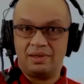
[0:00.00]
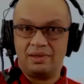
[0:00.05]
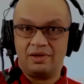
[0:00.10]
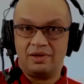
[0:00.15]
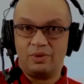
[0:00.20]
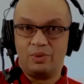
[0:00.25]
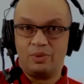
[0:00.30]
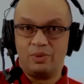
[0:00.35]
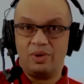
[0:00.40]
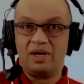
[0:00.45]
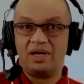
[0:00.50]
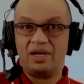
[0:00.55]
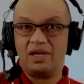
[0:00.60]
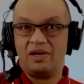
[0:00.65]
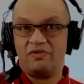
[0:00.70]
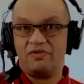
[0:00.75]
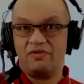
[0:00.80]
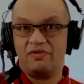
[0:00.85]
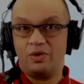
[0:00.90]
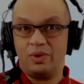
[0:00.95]
You were lucky
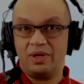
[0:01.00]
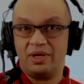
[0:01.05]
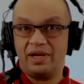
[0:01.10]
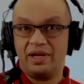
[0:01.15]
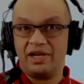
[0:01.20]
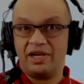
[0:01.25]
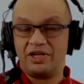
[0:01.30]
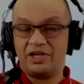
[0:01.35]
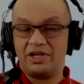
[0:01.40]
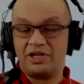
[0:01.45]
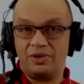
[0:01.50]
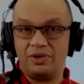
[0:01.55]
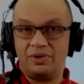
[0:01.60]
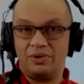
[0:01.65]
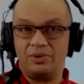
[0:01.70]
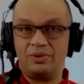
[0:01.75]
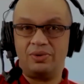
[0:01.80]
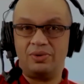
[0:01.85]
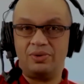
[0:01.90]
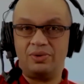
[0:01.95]
if you were
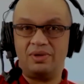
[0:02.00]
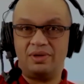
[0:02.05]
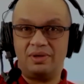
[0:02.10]
national.